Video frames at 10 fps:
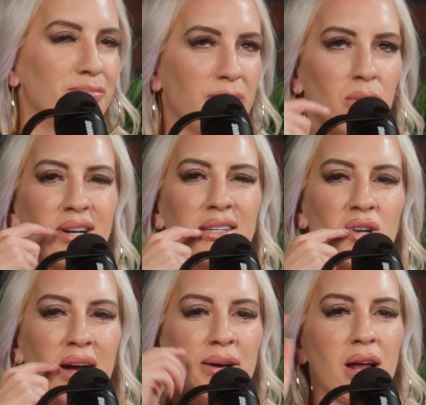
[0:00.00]
But we're going to
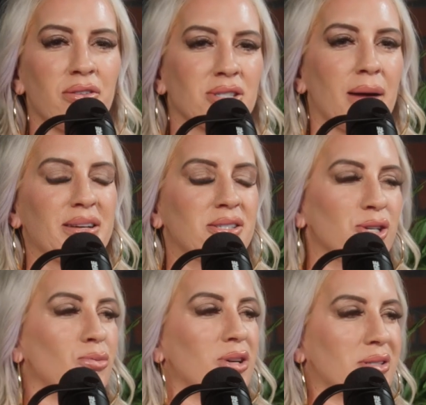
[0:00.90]
talk about other topics
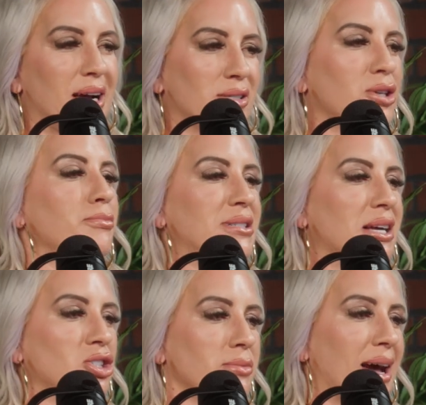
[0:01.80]
too, where size could
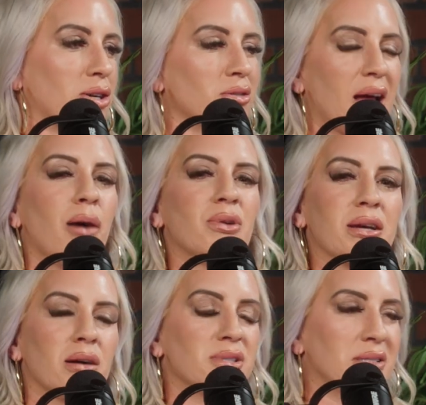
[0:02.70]
potentially matter or not when
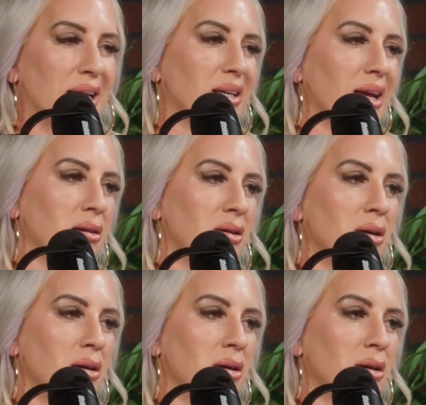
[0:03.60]
it comes to dating.